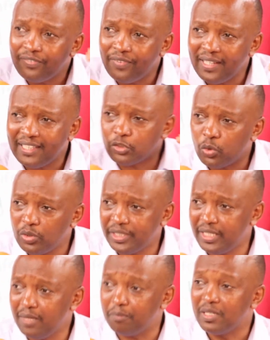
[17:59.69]
Father told
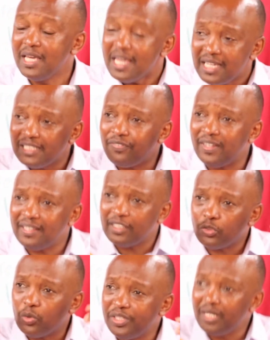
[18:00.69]
him. His Father
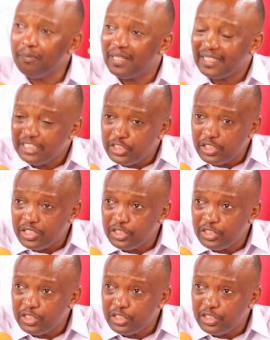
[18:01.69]
told him that he